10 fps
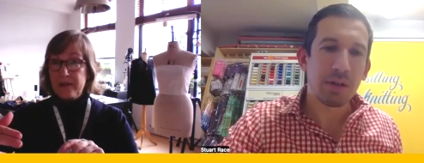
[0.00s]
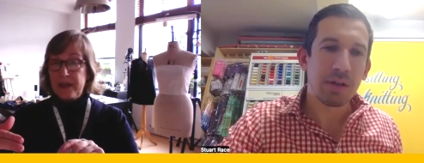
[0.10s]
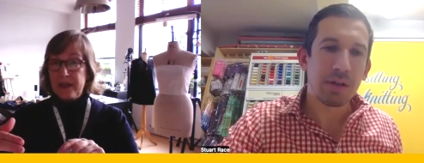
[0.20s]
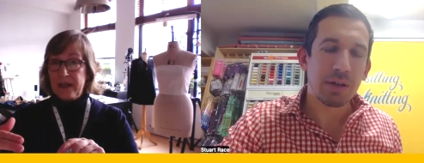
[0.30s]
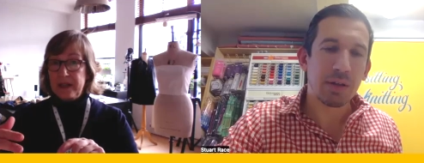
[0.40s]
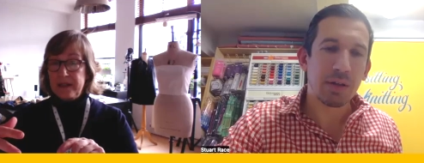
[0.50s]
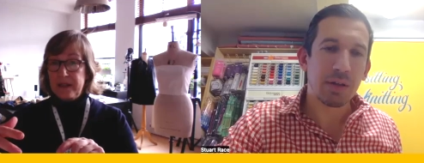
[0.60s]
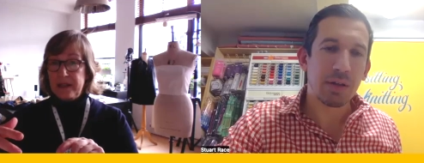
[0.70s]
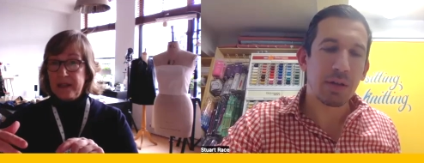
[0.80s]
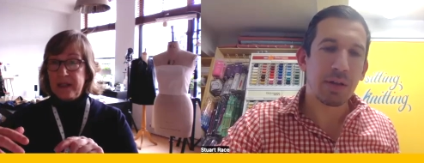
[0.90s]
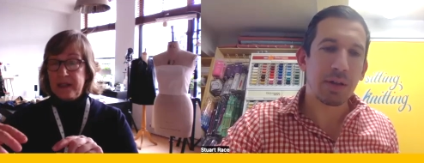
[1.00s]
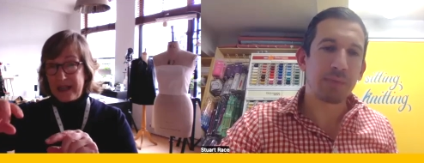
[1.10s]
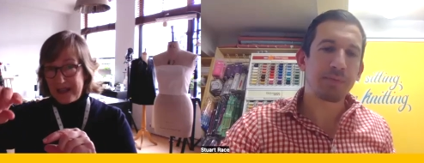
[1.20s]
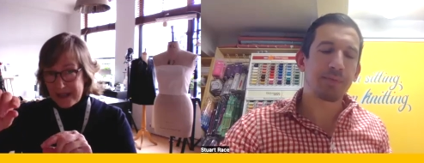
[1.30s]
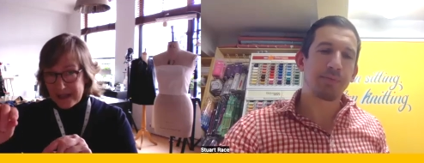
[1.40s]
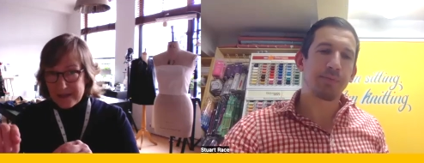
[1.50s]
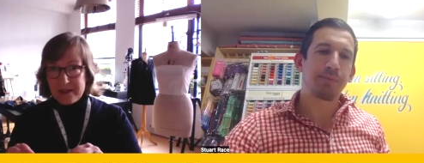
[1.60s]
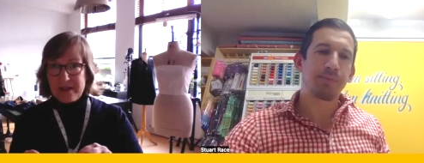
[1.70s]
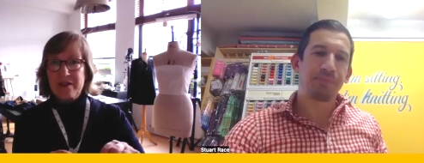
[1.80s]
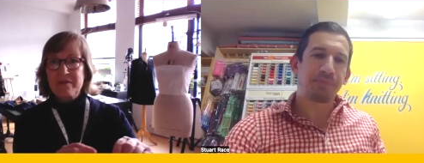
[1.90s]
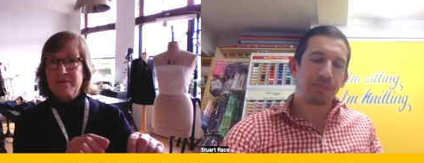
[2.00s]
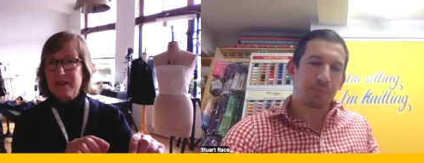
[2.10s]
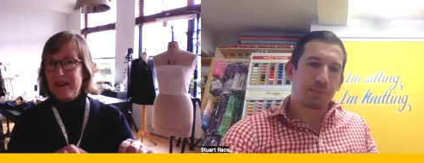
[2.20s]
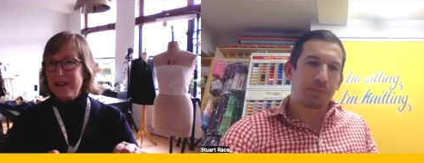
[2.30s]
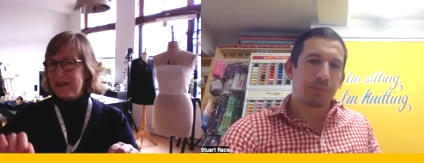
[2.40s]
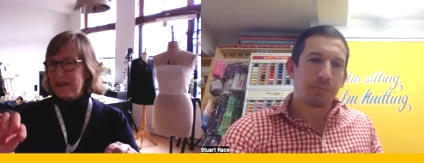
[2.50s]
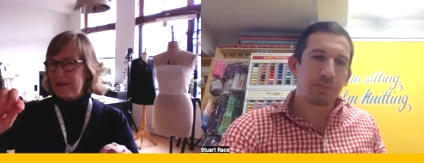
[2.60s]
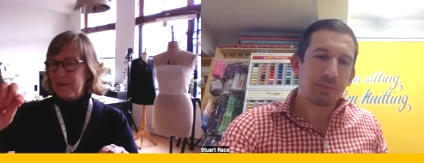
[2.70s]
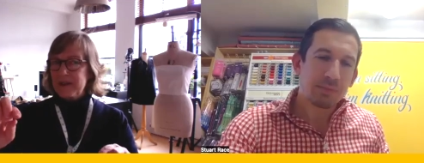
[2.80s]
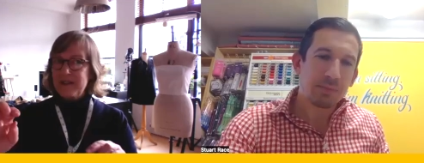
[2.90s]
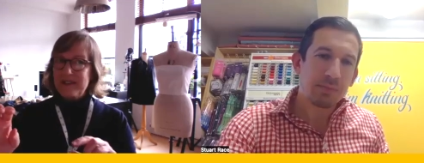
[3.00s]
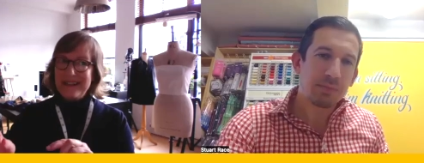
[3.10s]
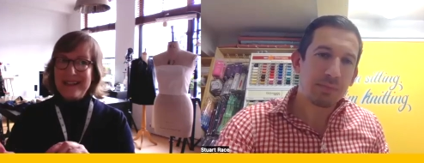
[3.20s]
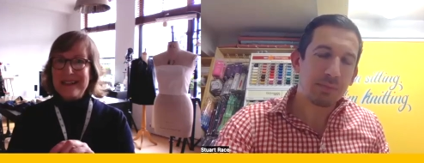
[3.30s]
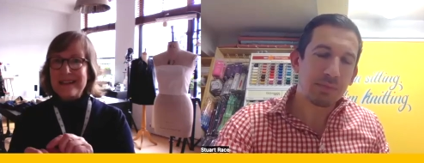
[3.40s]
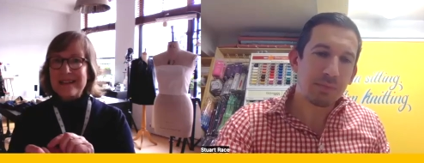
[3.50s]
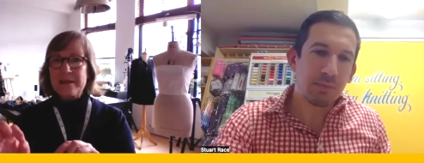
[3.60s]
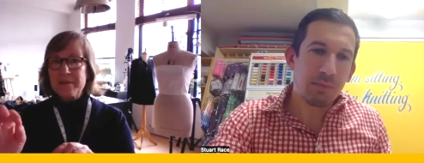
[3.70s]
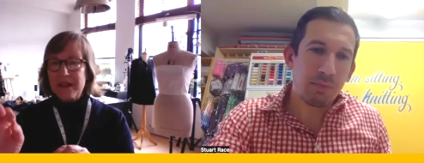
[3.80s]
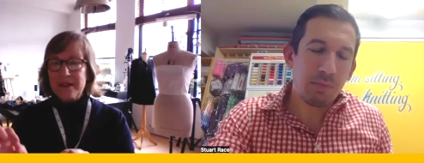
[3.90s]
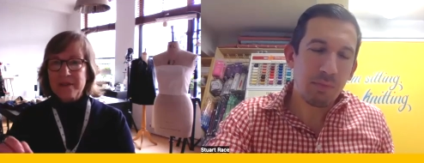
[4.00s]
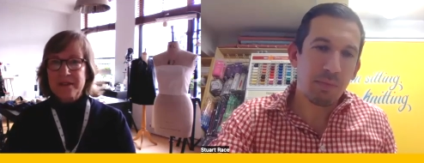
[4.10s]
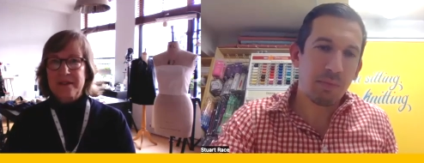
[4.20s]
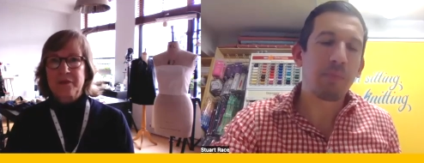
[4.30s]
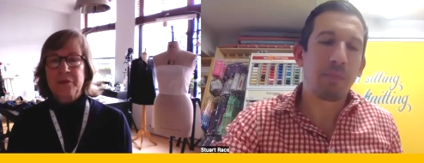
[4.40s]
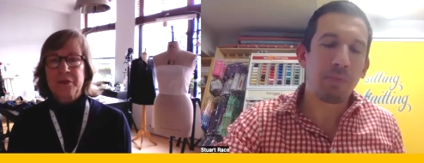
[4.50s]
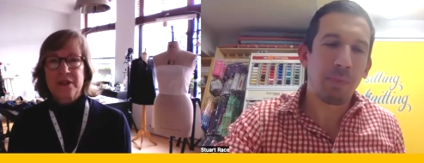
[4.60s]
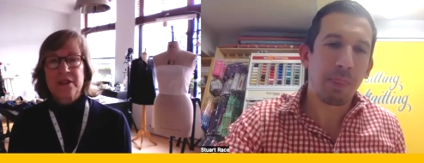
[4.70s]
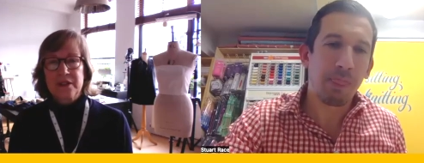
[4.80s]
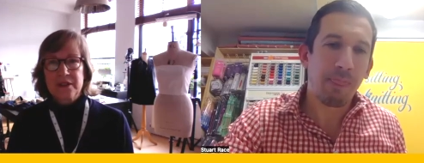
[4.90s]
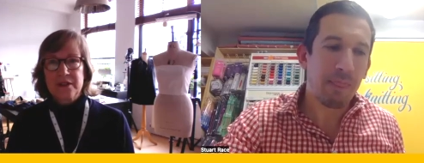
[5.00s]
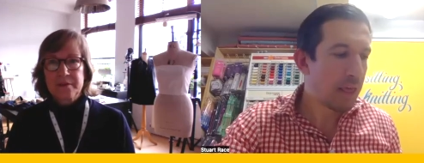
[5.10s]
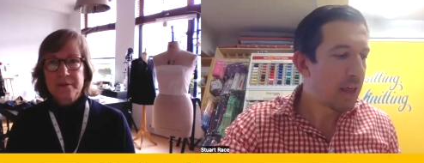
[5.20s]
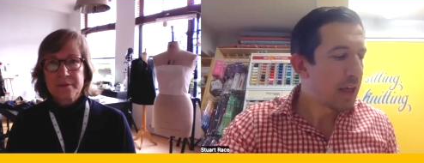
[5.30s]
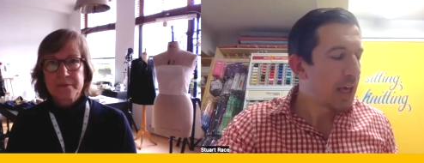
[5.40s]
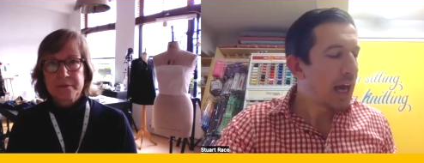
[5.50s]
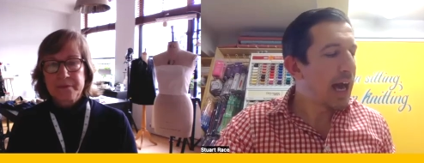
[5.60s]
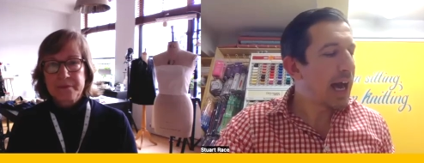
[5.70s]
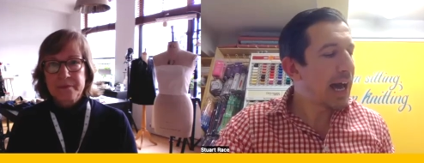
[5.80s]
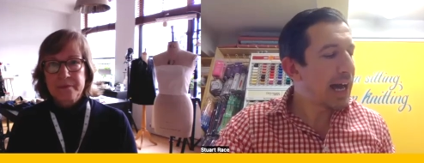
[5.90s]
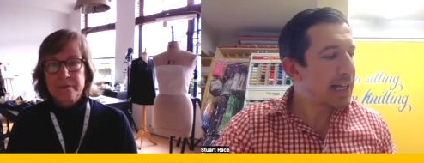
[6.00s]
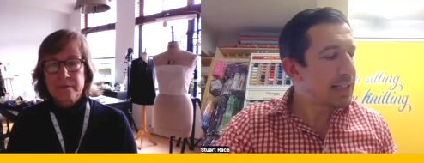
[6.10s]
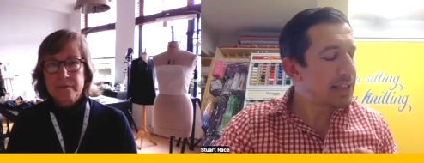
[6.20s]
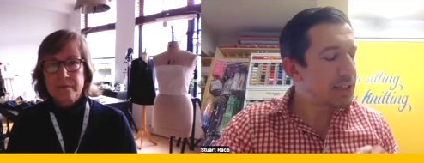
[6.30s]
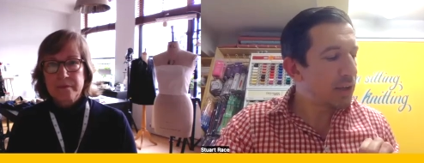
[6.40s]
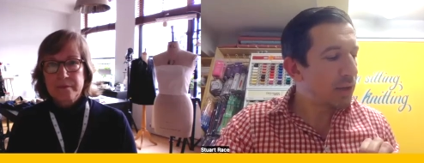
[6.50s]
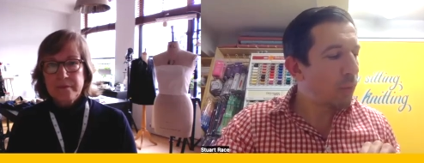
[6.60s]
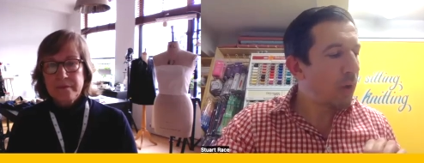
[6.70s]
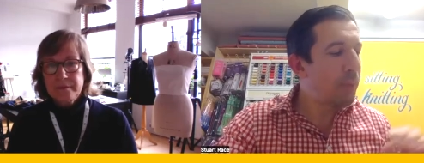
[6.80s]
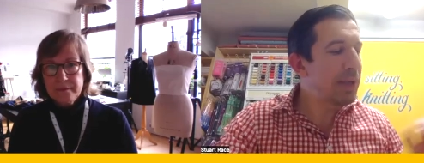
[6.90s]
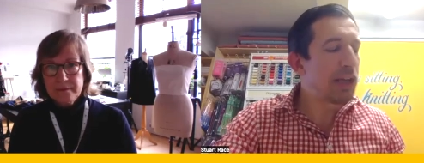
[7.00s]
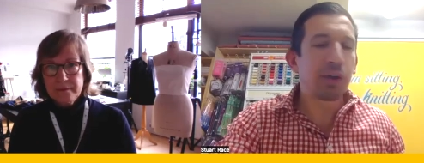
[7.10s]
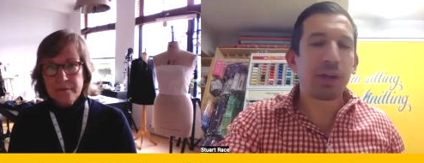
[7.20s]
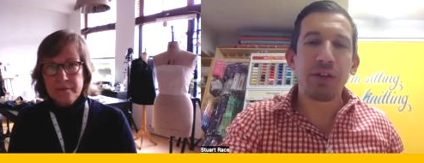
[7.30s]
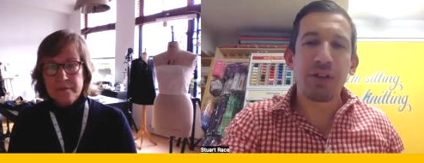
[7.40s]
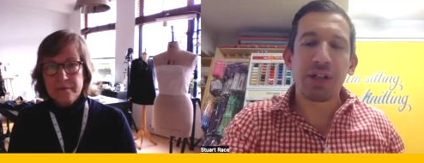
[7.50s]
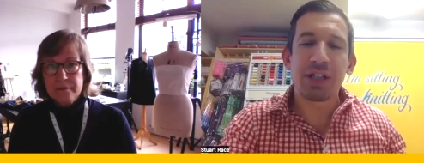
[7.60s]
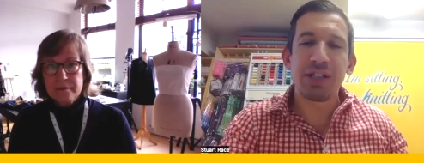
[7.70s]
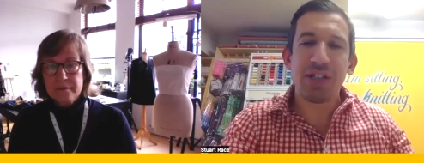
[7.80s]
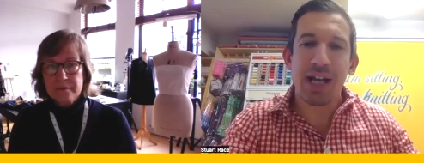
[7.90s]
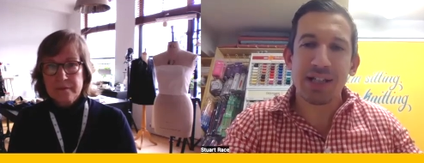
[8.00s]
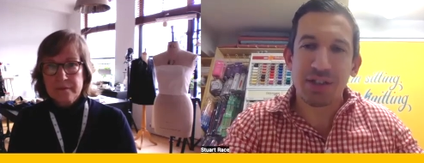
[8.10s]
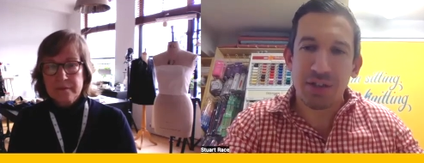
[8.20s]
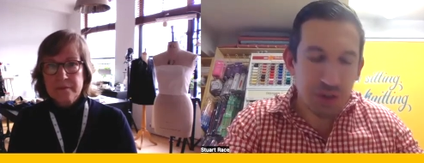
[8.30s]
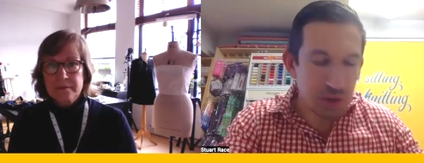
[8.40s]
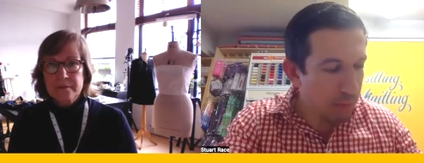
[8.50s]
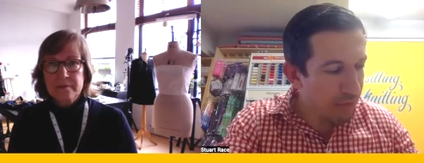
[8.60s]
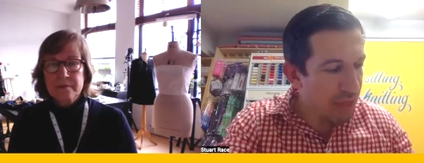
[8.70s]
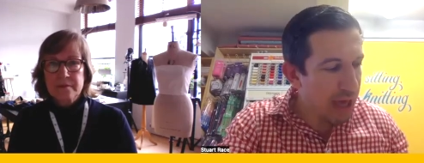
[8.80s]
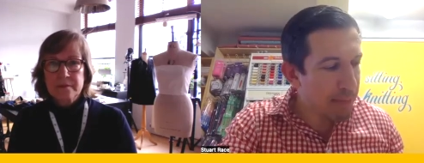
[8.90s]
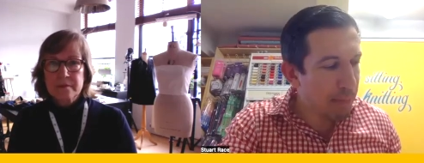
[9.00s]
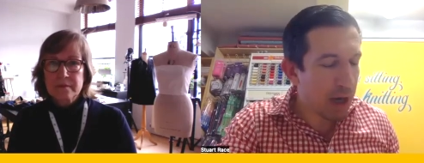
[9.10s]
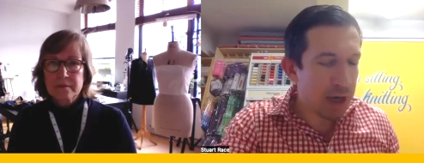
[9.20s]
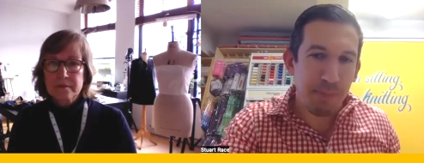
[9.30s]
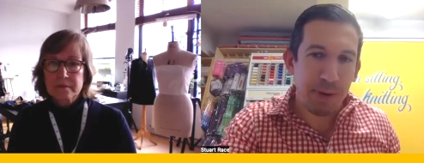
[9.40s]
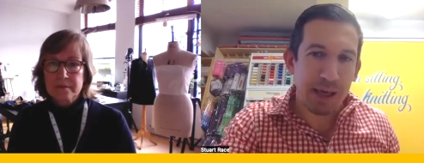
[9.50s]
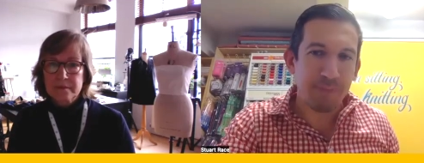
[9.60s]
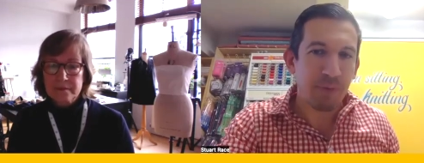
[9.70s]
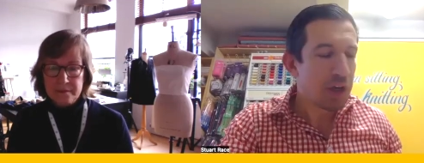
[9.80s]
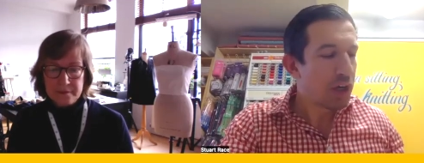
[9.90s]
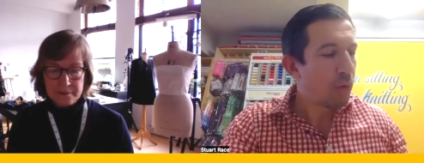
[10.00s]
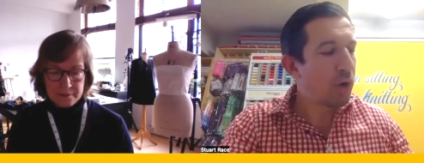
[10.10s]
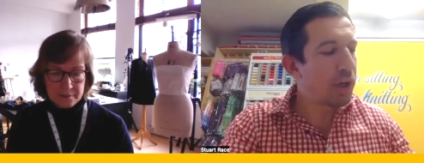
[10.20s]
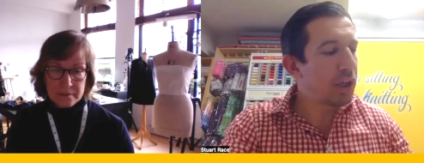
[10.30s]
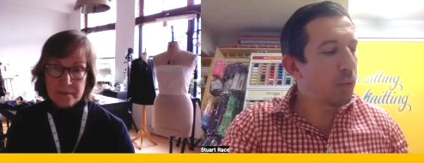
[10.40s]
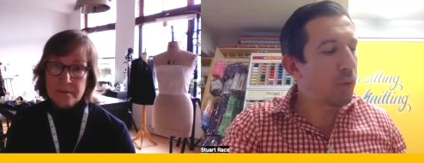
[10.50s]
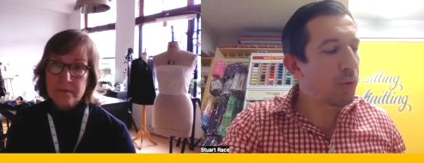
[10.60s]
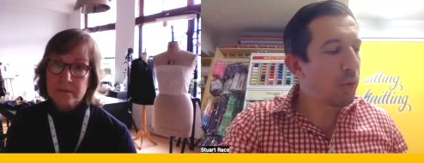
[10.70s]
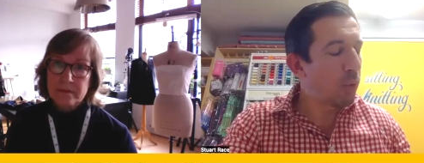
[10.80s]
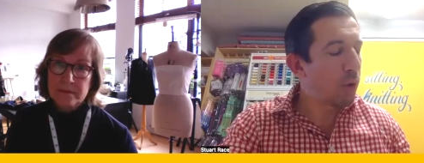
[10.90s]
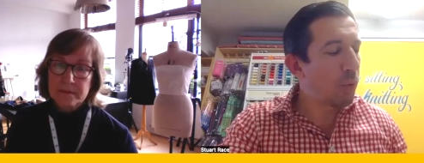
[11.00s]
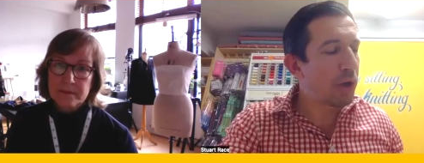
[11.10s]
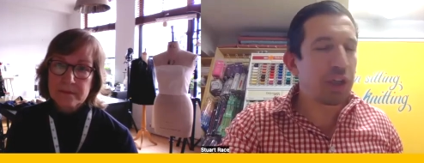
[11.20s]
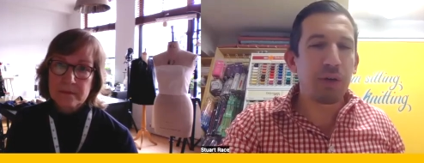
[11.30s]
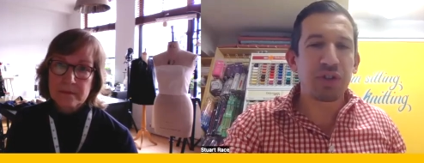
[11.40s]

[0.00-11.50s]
Speaker 1: and and and then it kind of guides itself around staying in the seam allowance, as it were.
Speaker 2: Hmm. And when we look at the contestants with their piping, were you were, were you